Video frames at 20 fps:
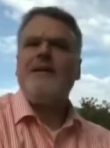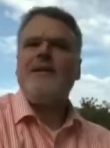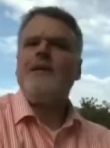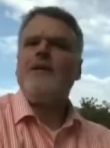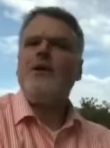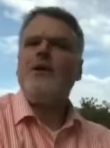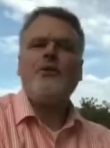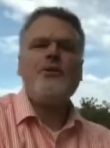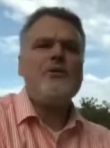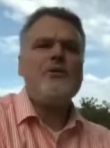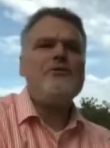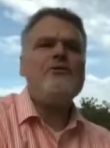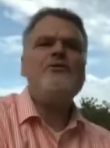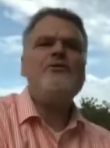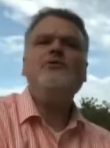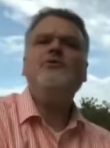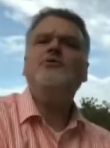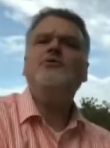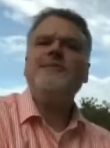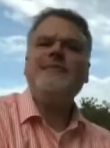A lot of
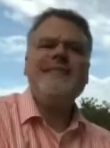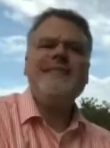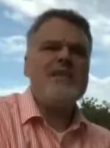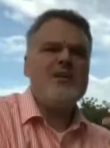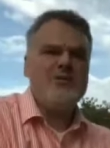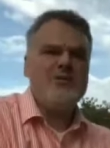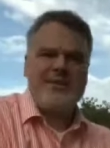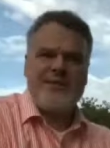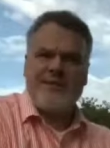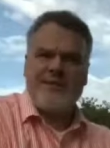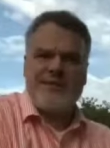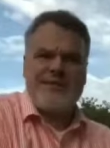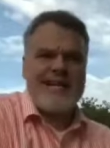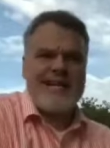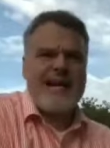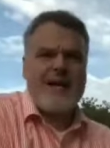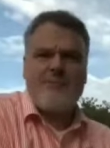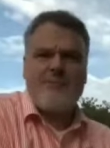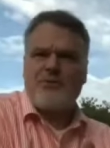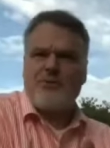new
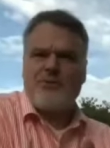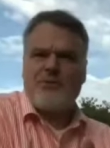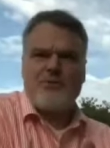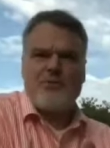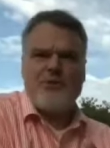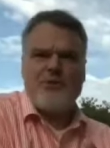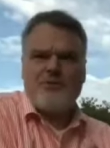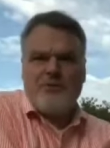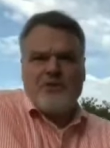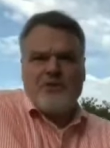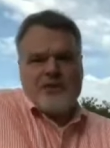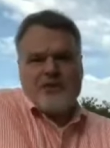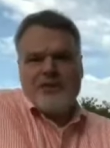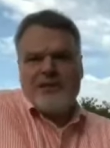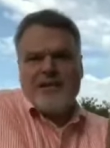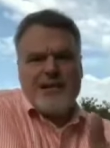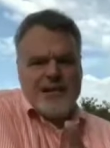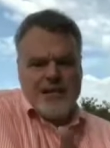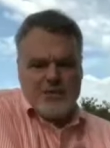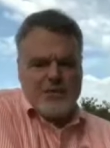sequences are produced, which
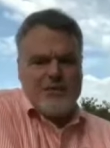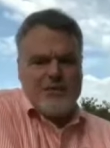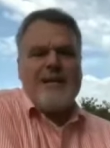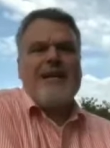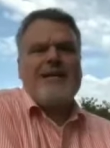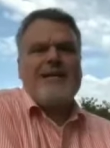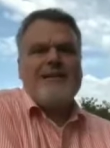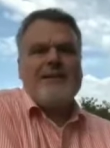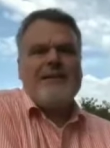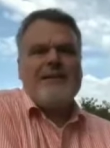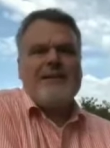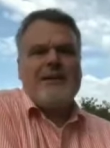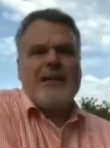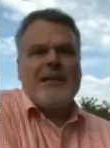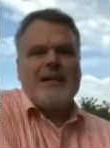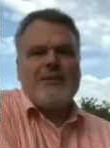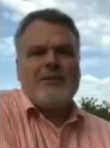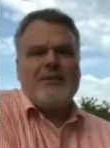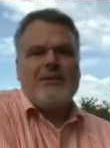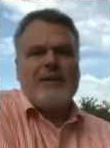in reality
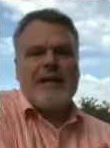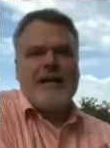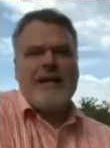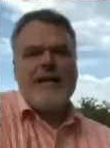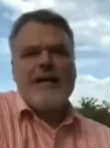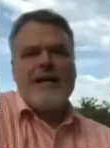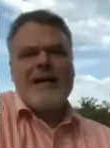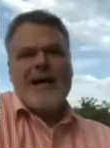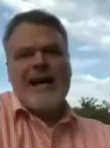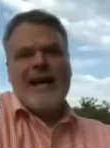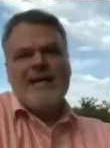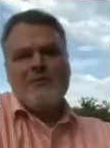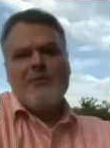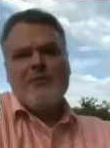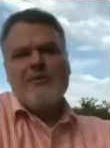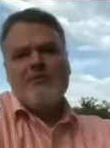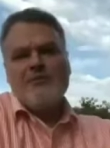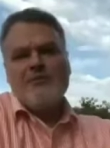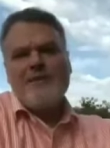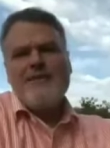are not there.
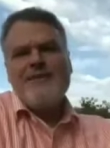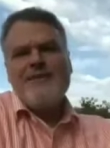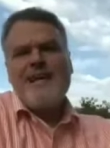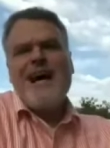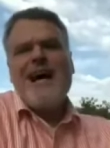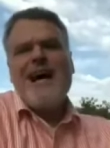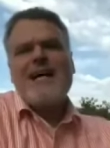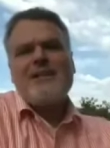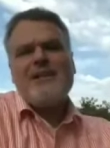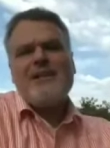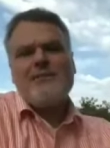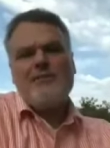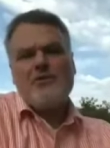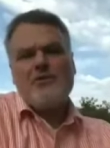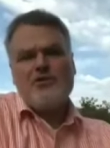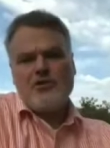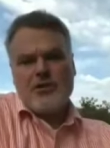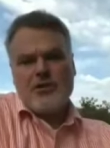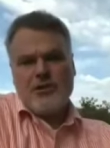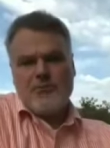And with this
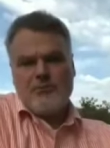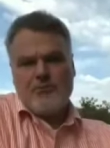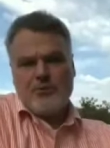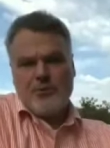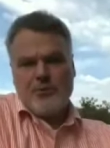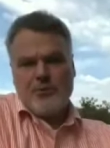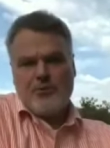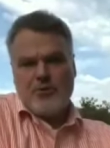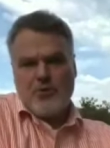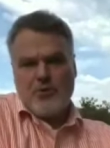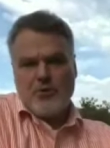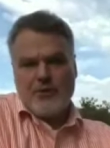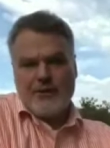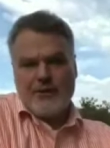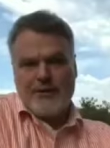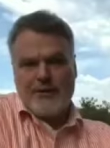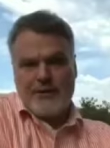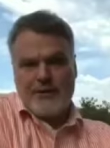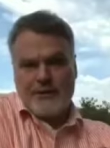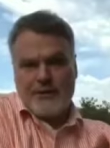artificially
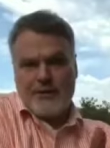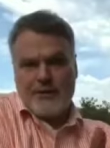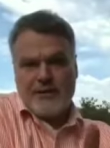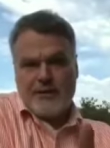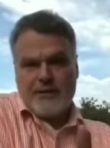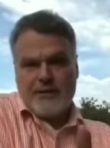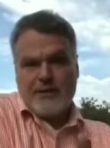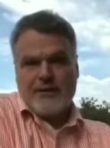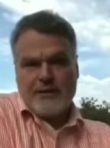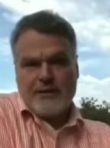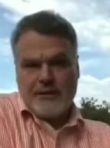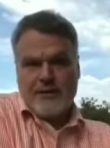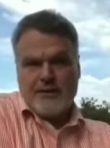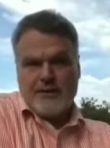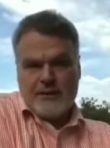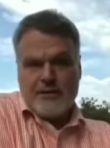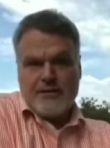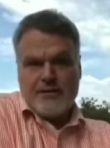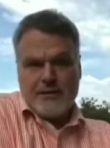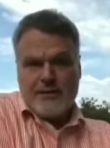produced uh,
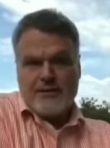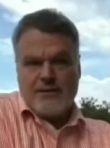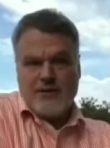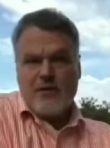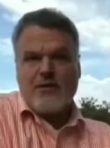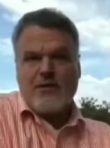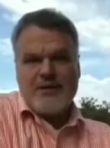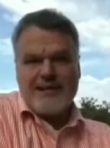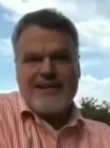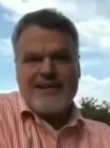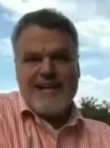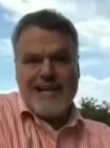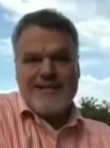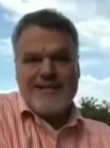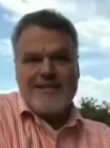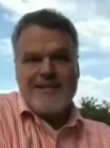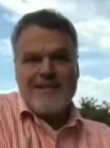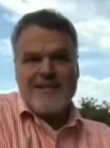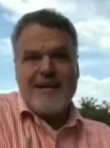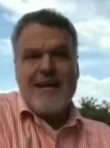nucleic
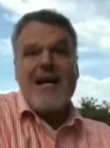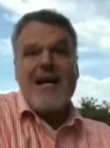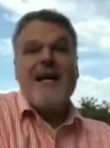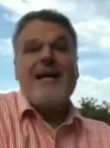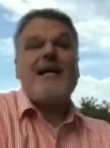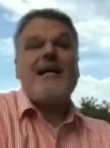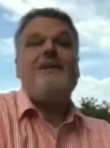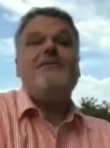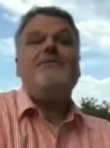acid,